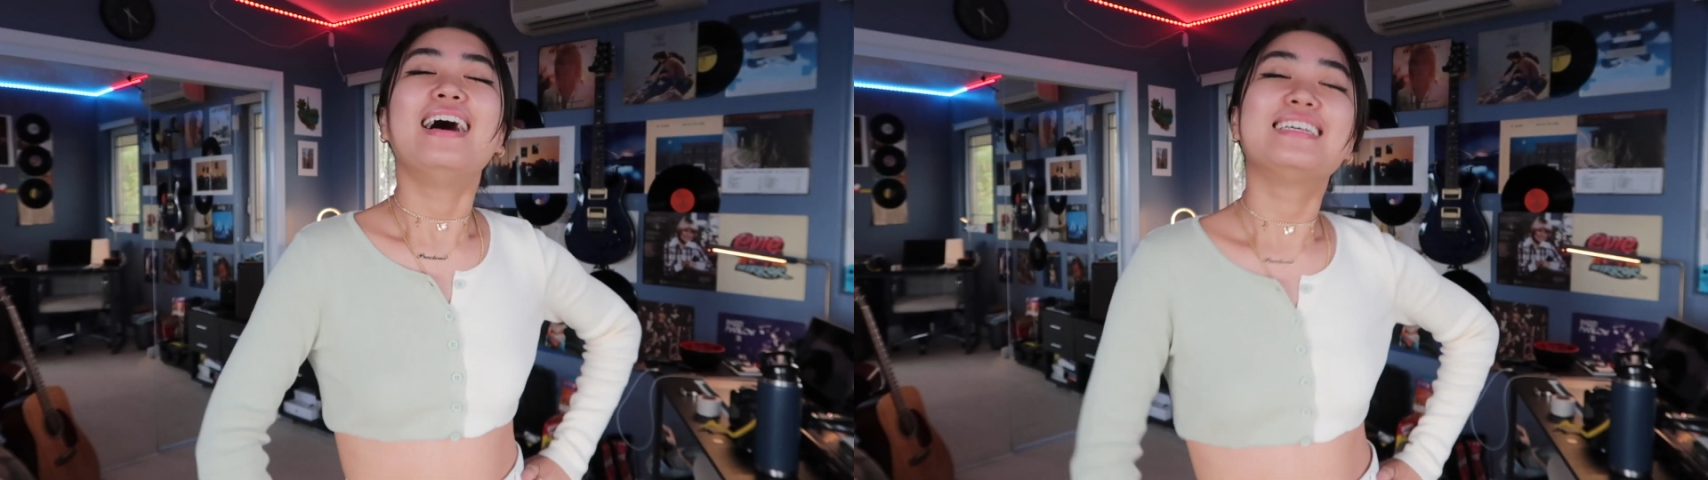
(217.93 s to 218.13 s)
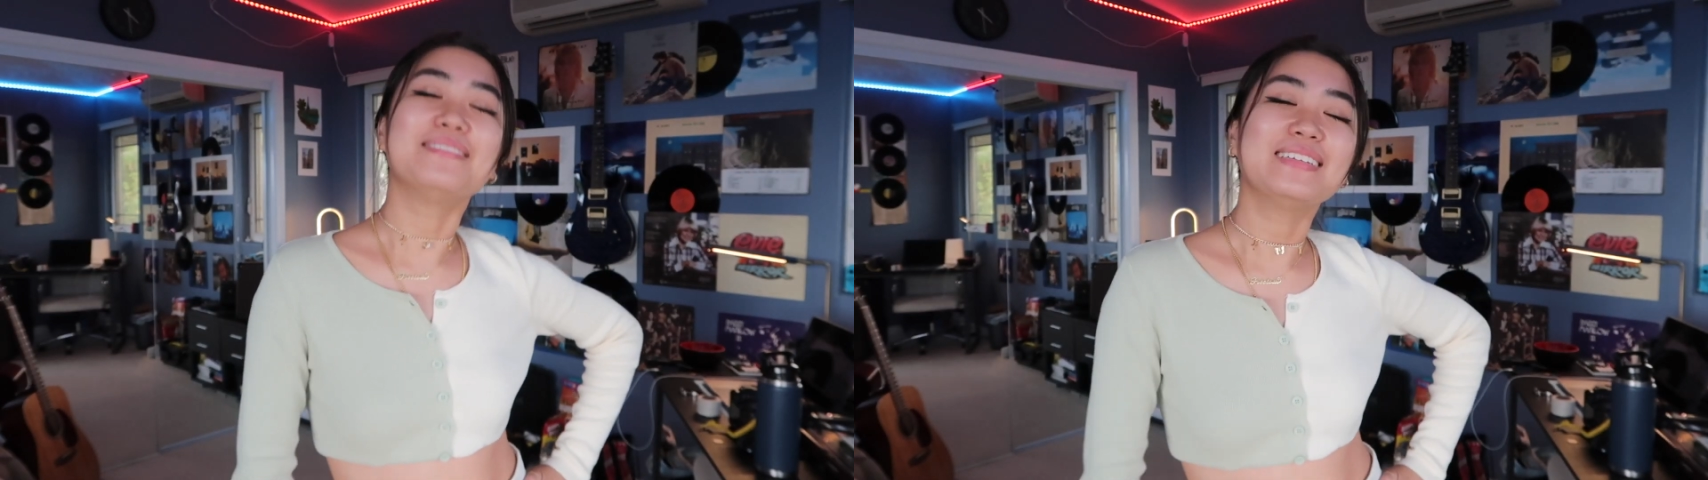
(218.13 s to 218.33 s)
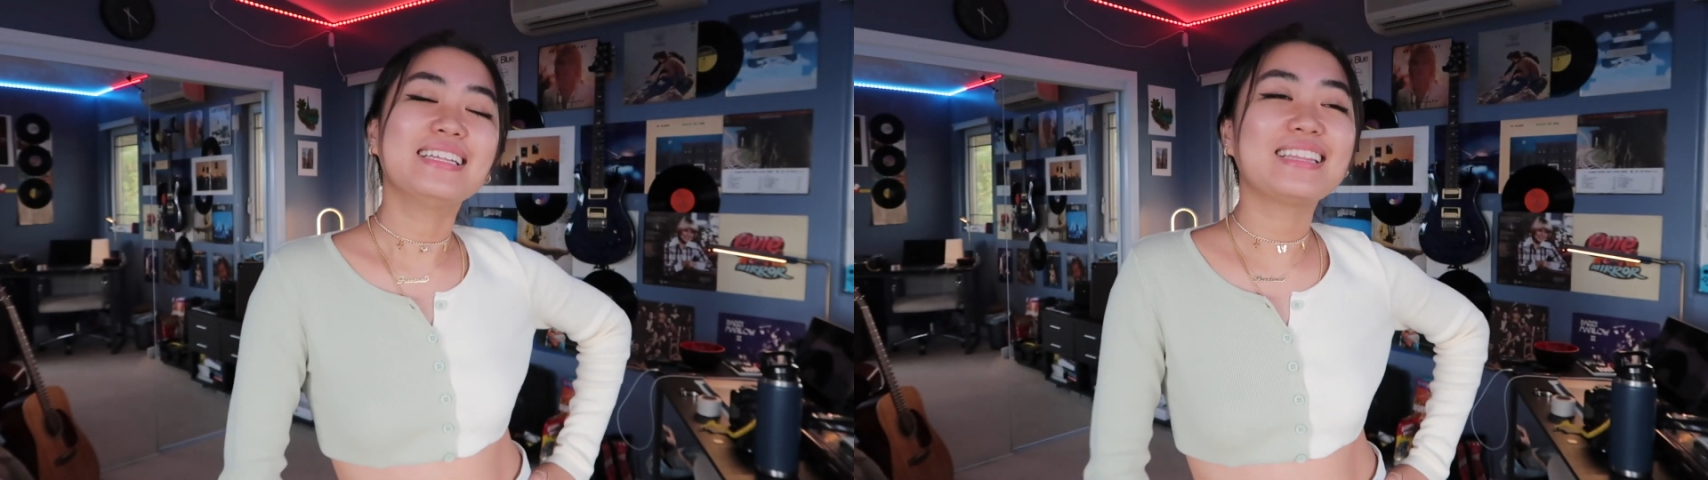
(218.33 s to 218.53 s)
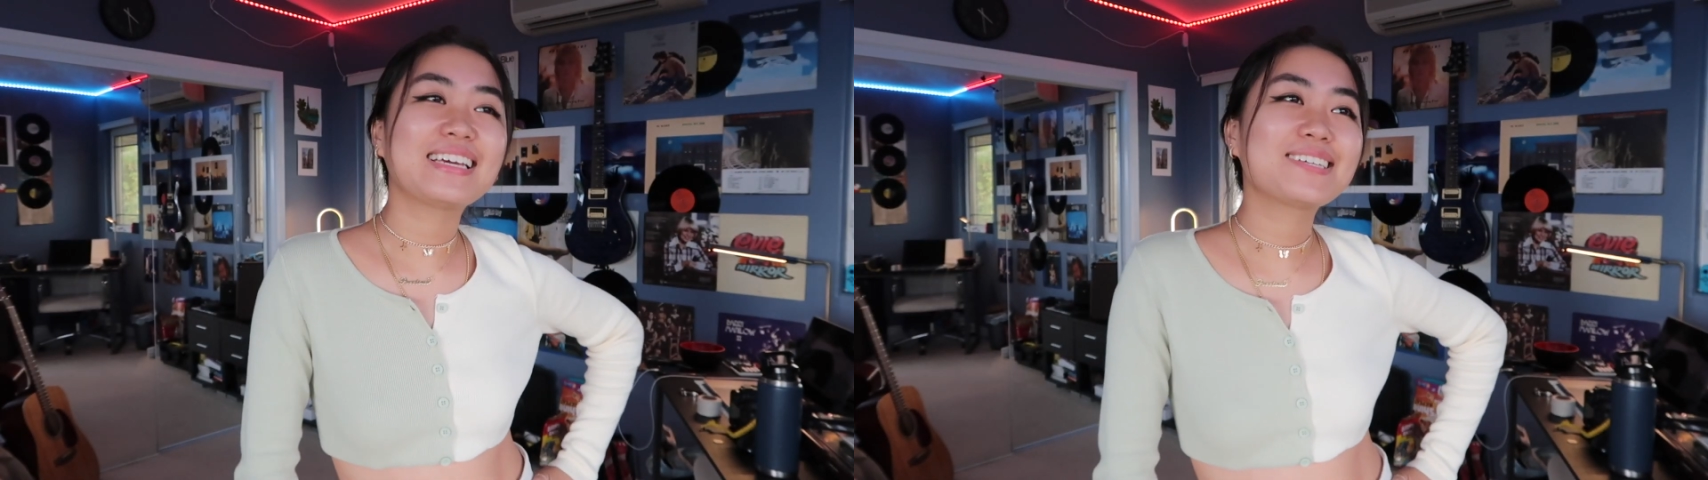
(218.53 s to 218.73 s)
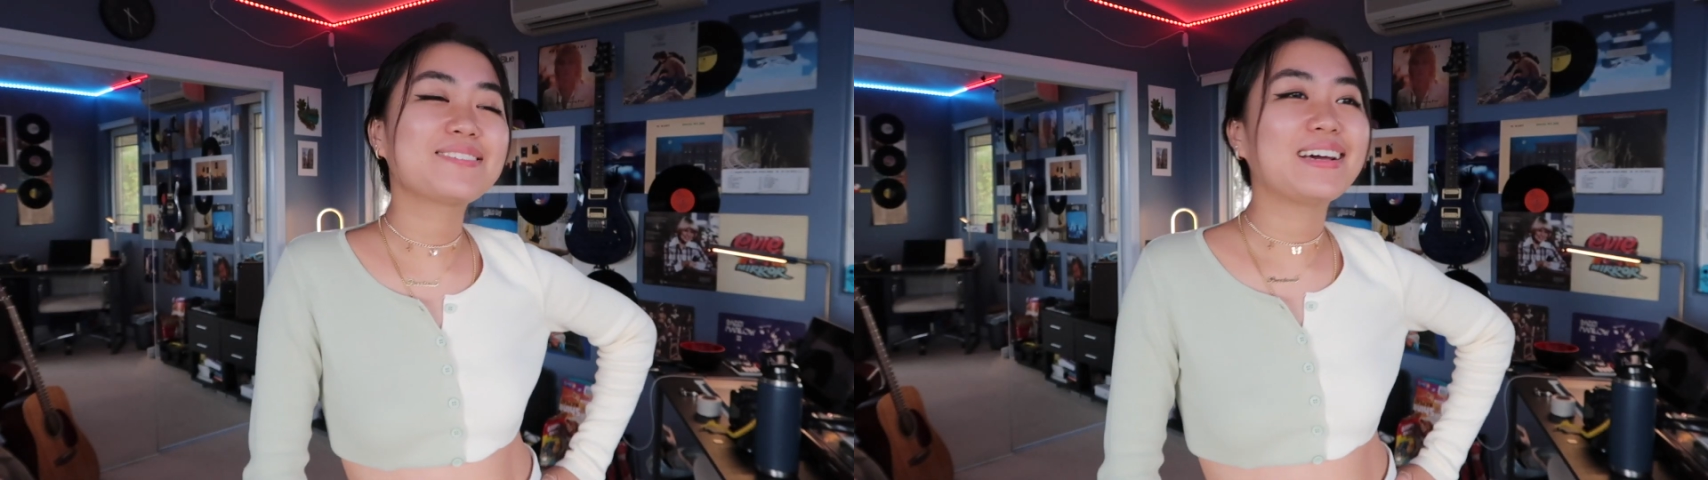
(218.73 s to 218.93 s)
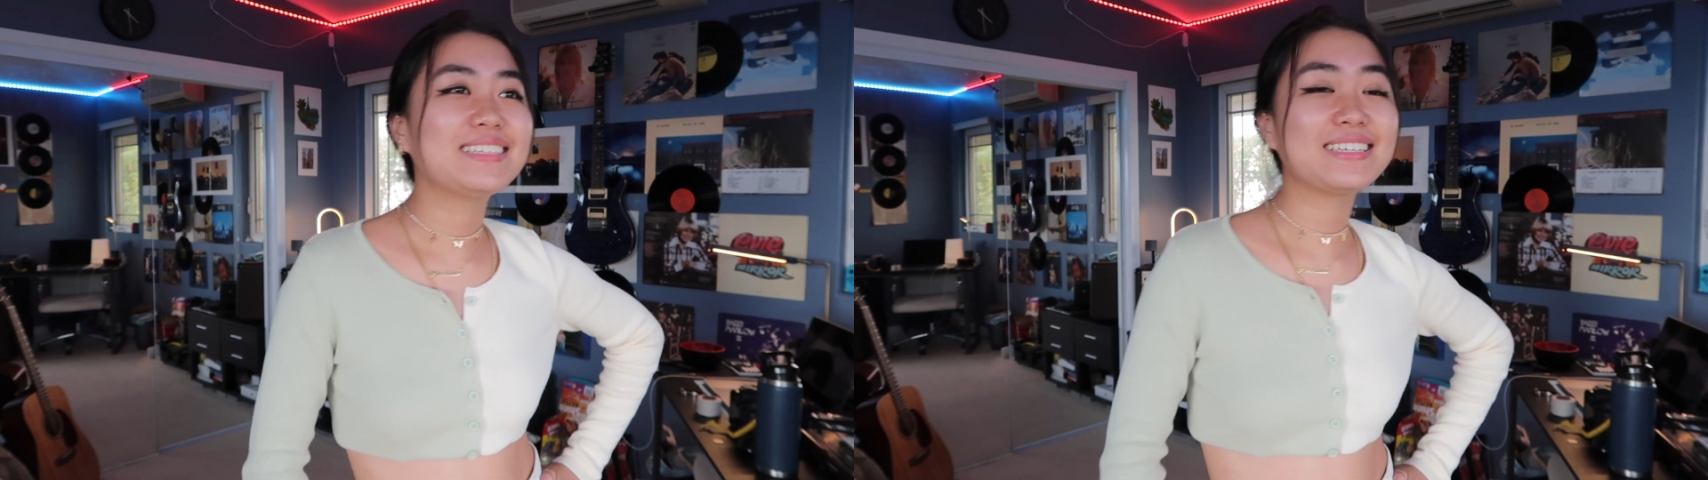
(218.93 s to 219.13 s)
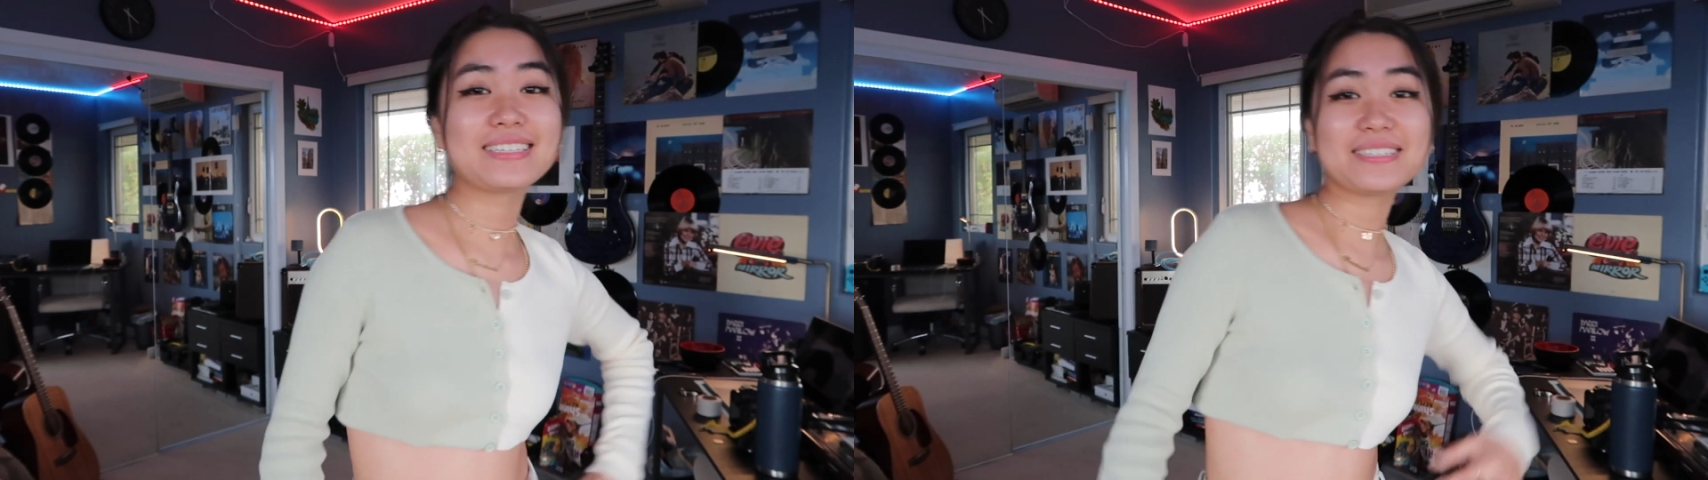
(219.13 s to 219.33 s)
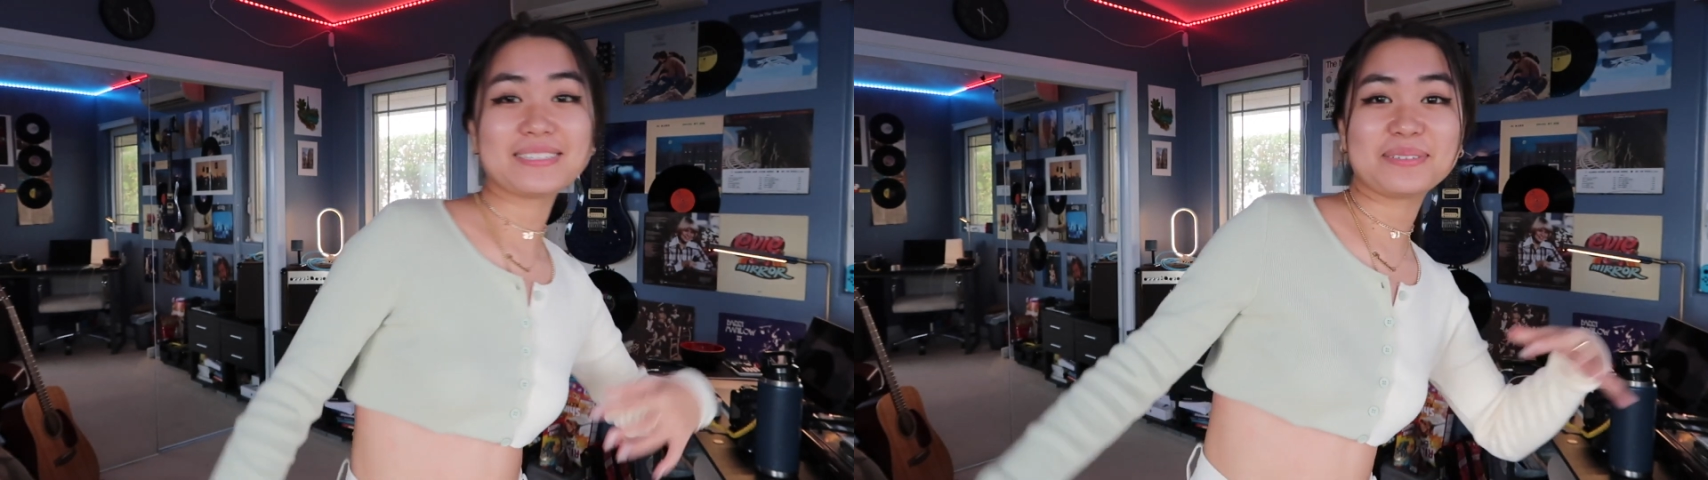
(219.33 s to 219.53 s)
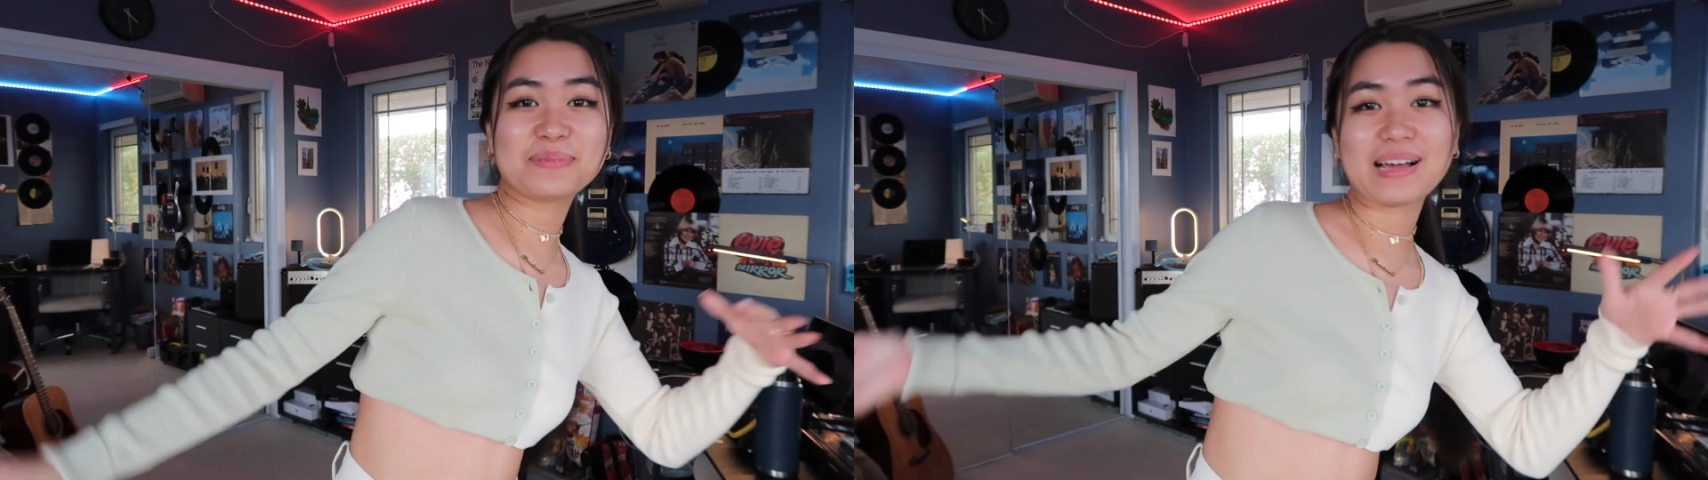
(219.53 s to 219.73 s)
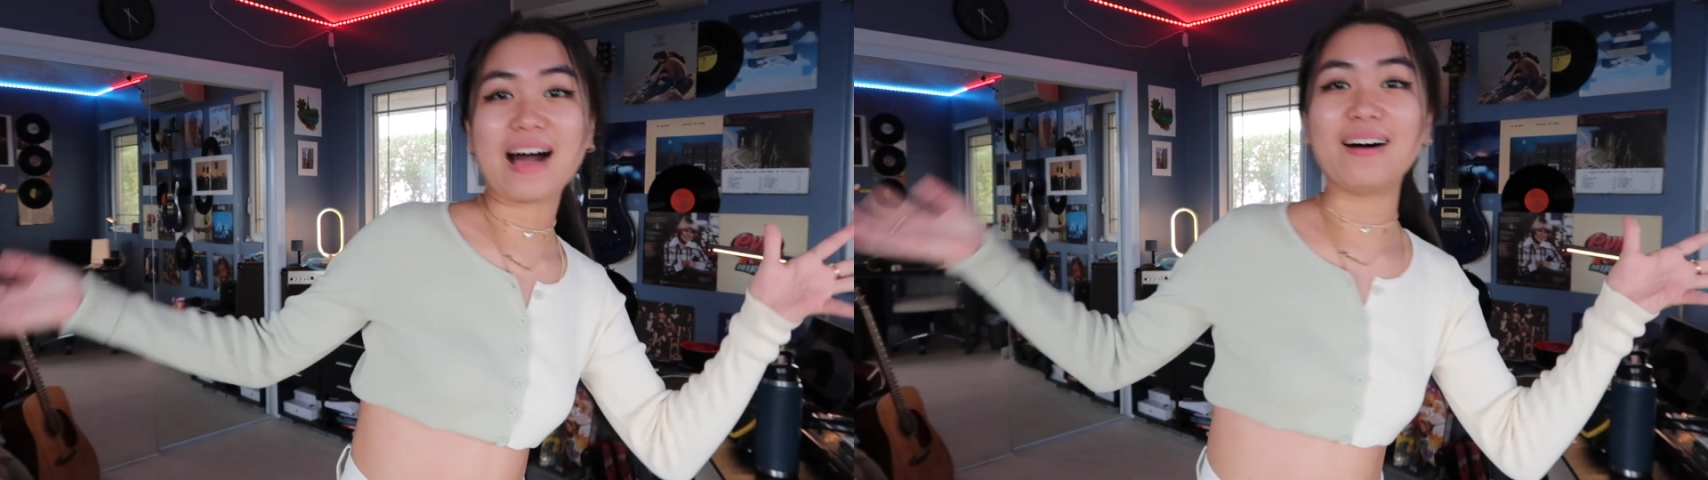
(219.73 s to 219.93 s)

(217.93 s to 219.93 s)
some of the things we had to like do a little bit of